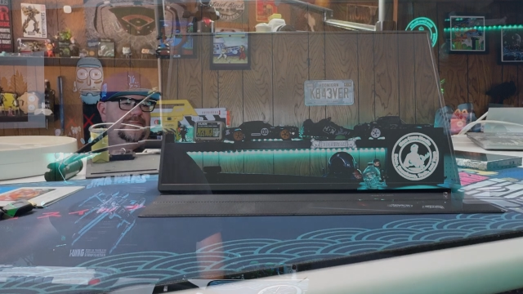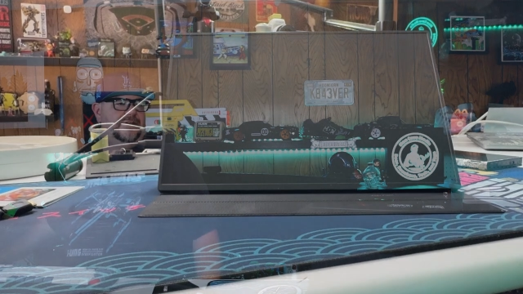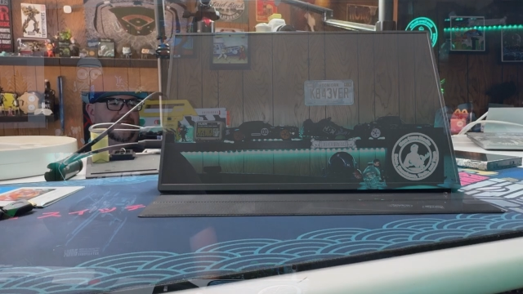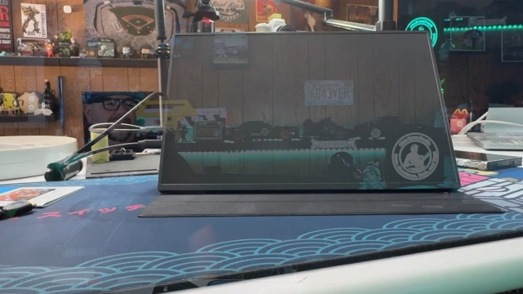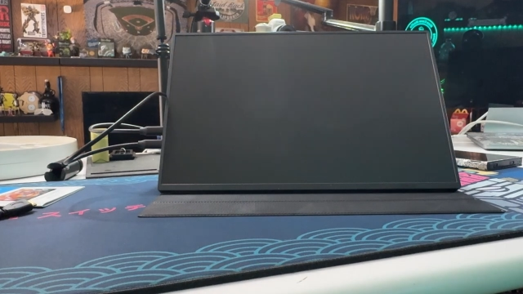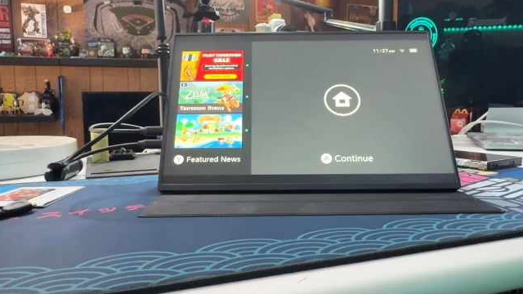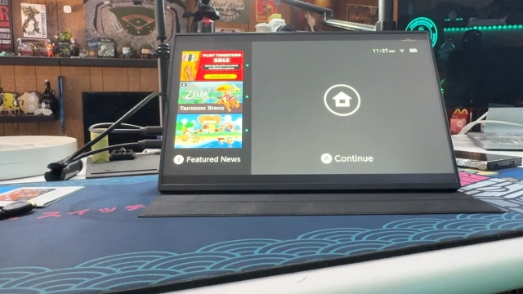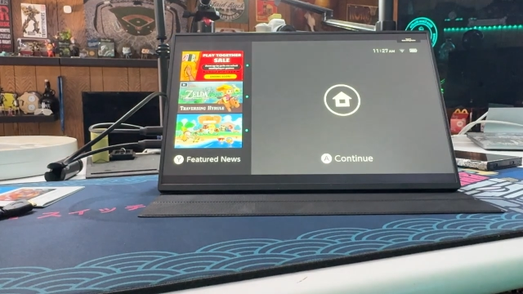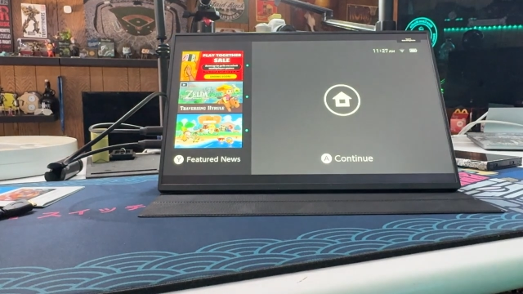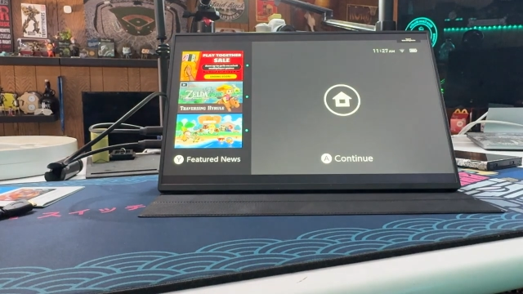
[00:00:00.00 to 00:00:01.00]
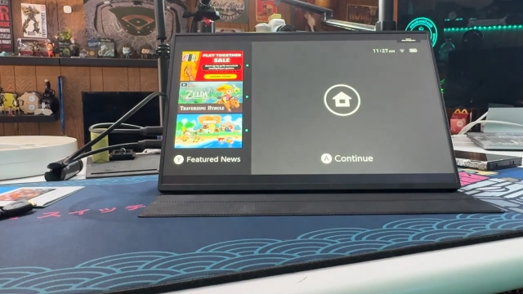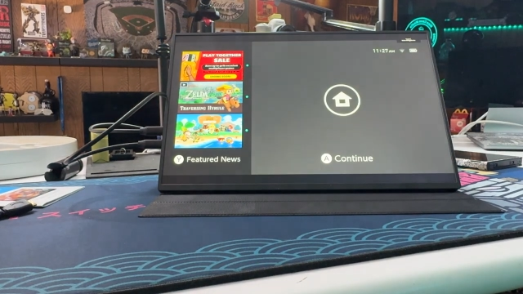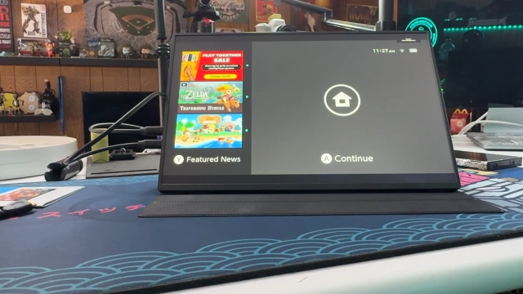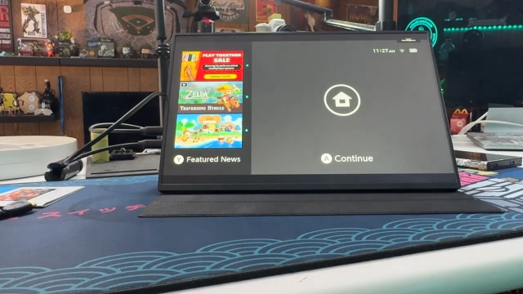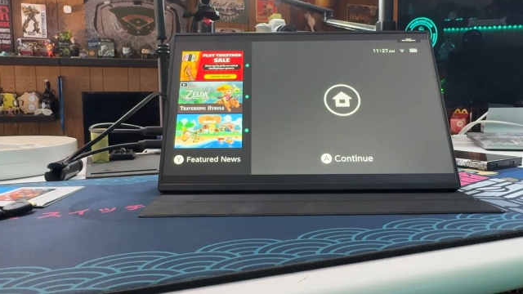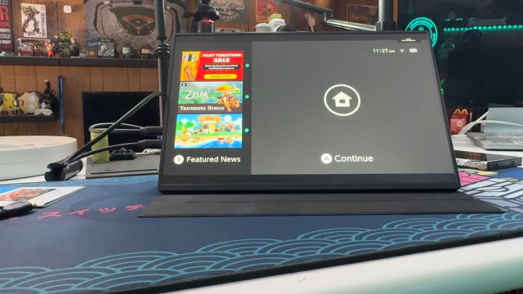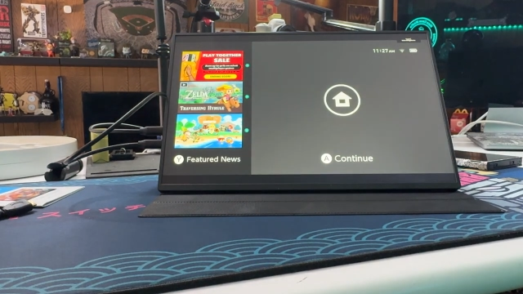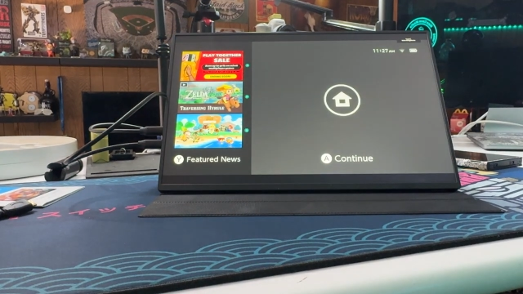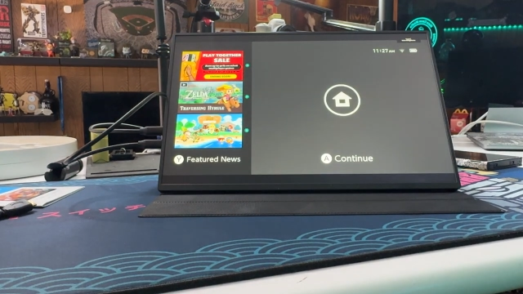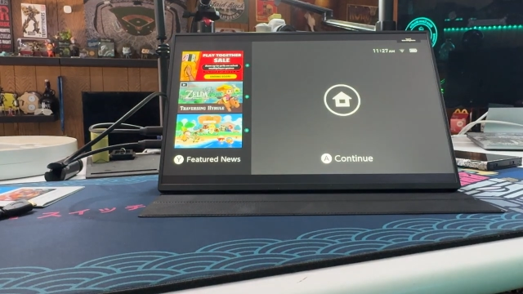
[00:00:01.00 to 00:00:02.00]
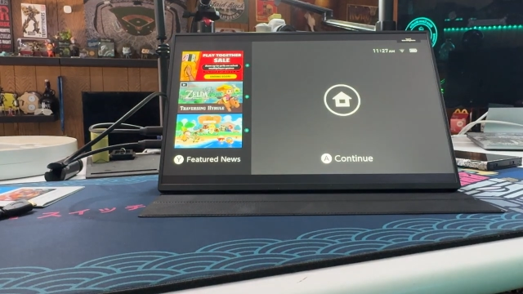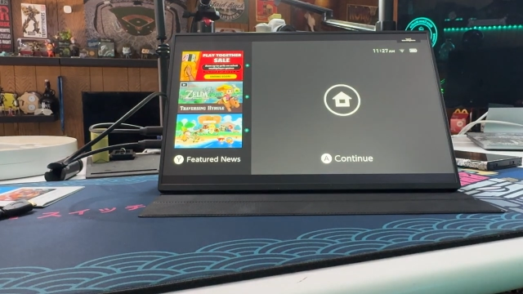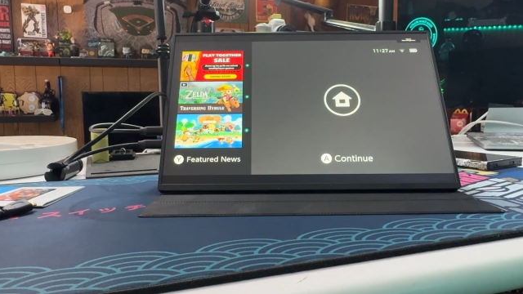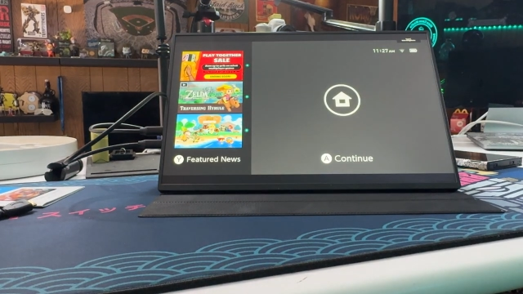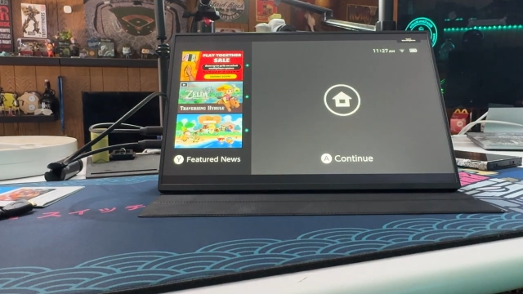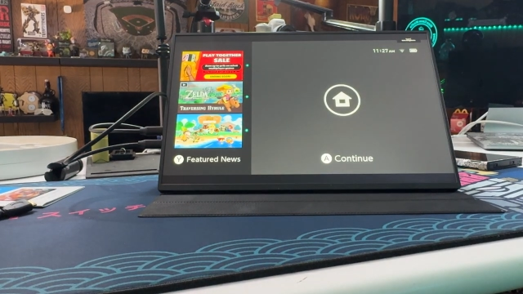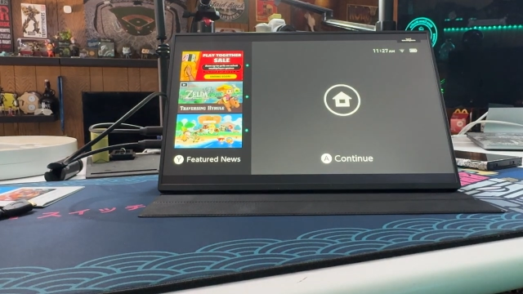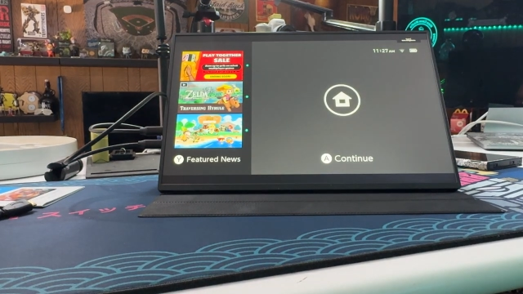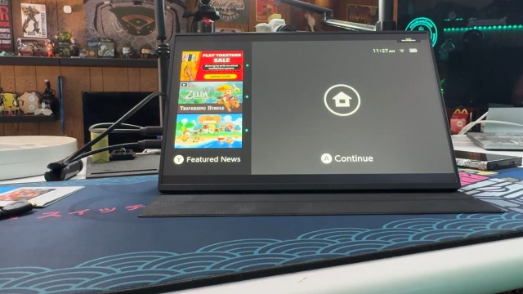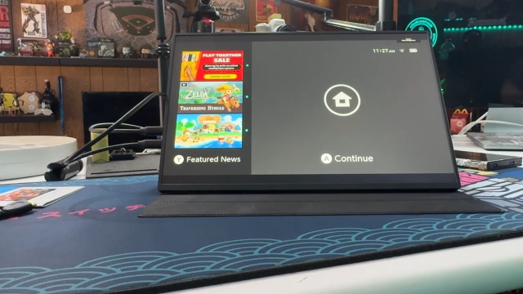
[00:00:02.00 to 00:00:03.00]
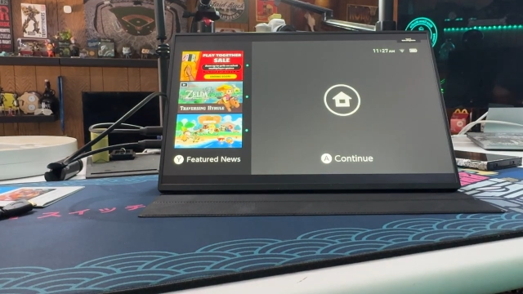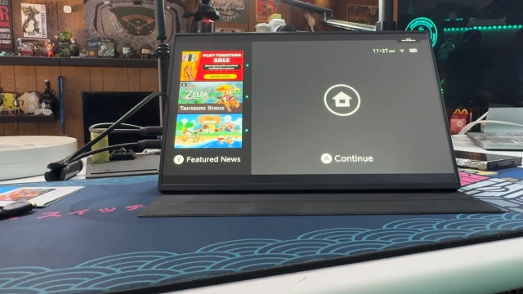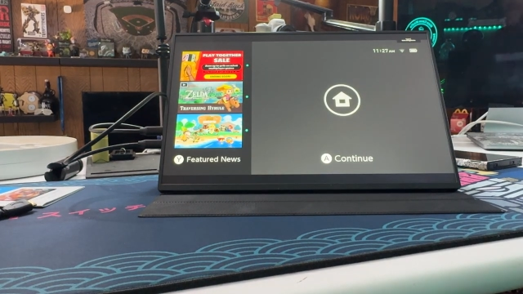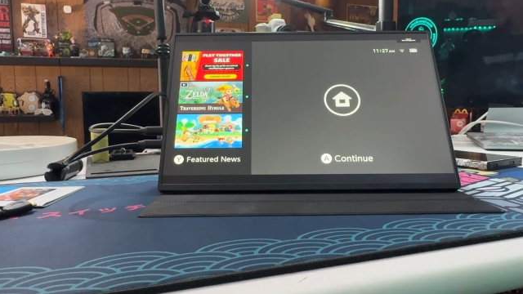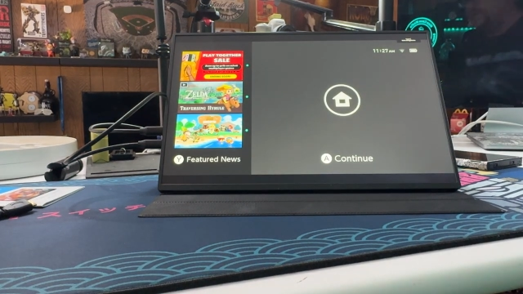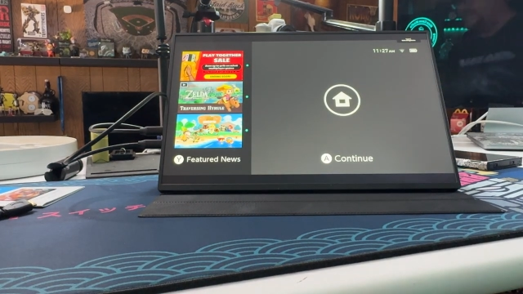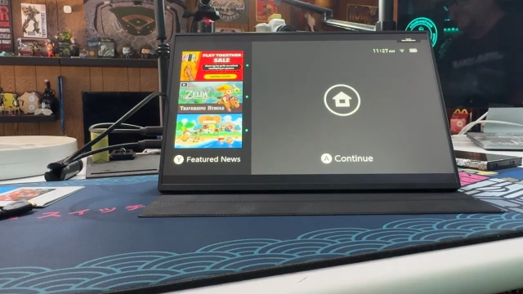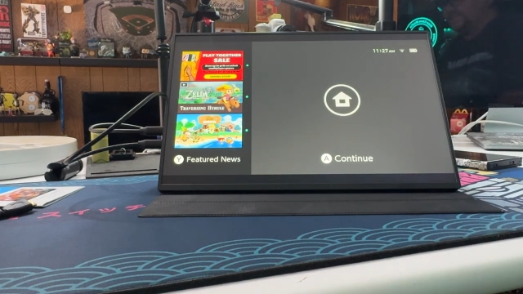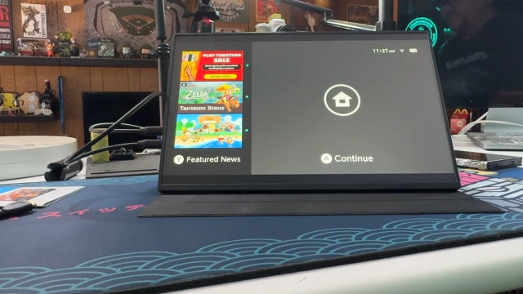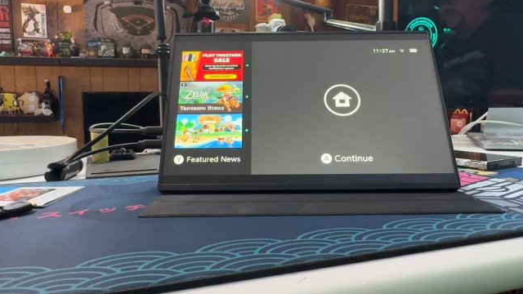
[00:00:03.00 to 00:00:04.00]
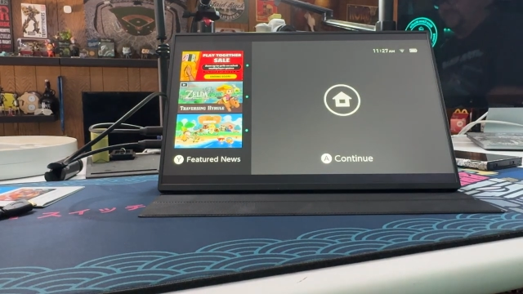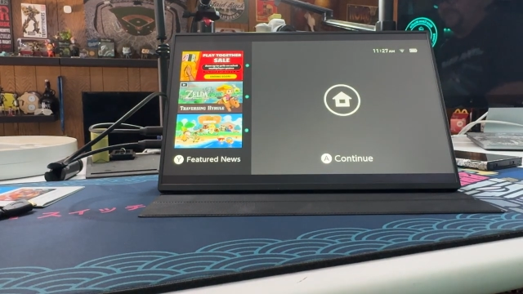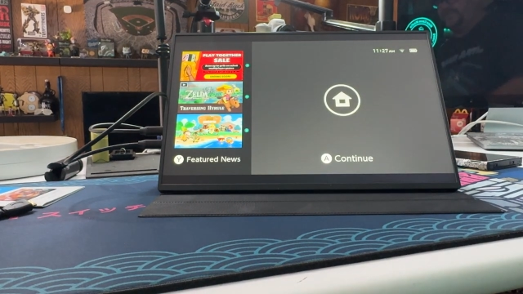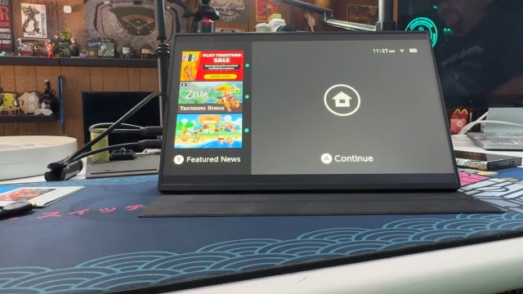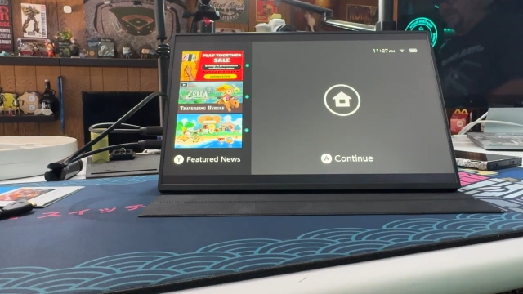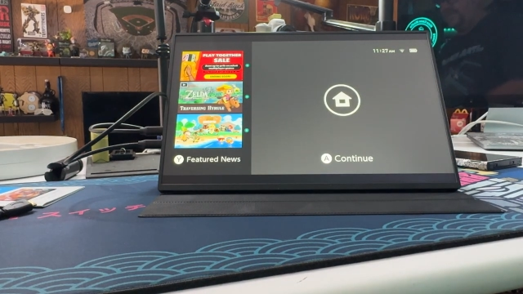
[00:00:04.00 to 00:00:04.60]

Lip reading: (no speaker visible)